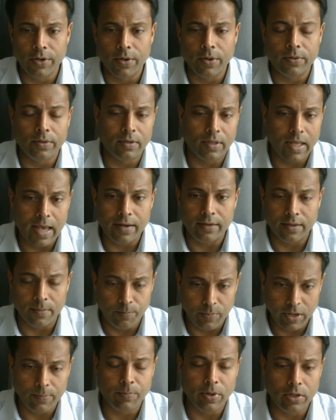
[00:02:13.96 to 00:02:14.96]
know, that is a
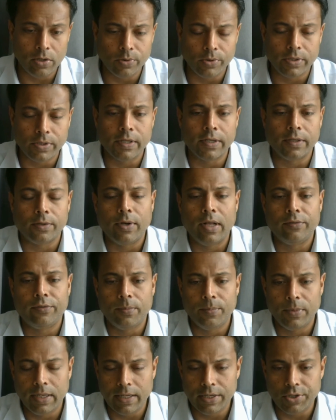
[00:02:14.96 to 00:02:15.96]
big polluter as well
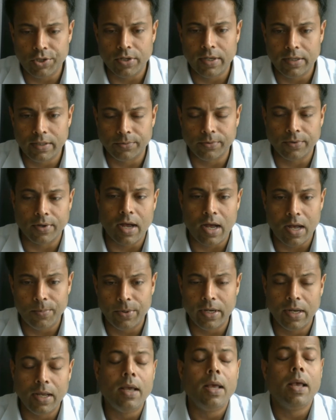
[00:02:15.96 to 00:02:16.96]
for Malaysia in terms of
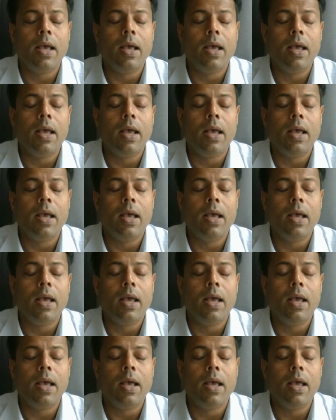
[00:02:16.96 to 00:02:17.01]
carbon,